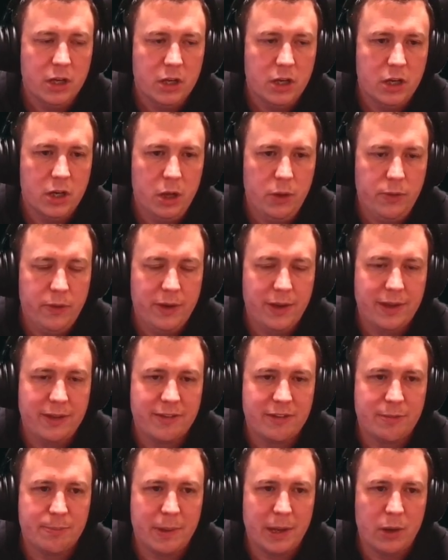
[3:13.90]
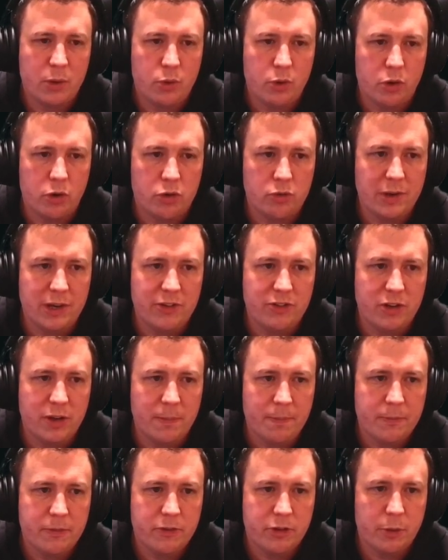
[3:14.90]
Note that it is spell, not creature,
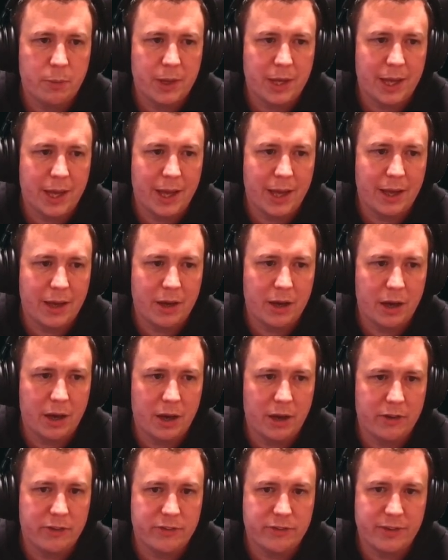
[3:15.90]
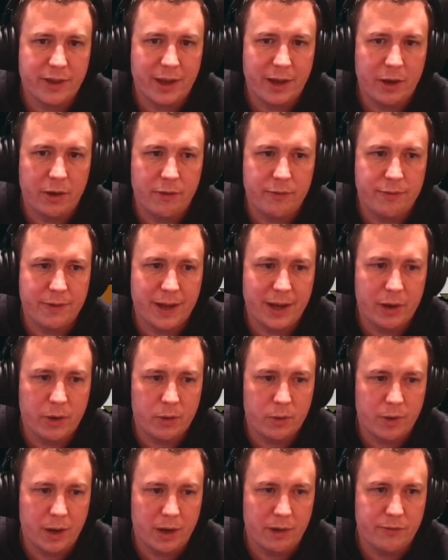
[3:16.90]
so we can cast our
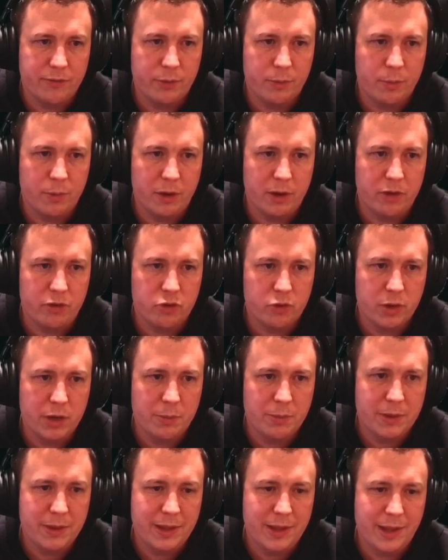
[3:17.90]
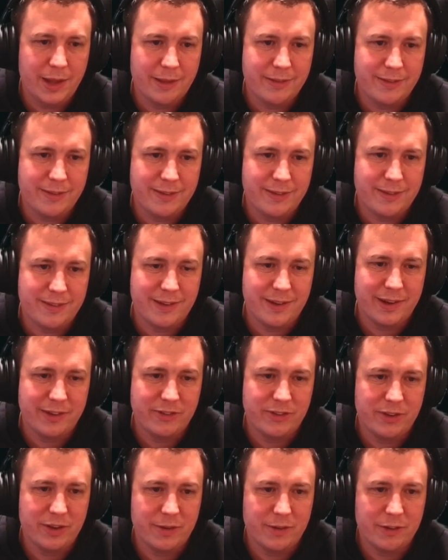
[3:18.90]
Flowering of the White Tree with it, as this is a
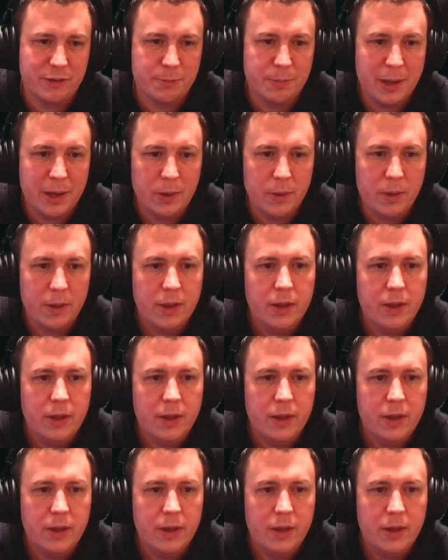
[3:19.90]
legendary spell.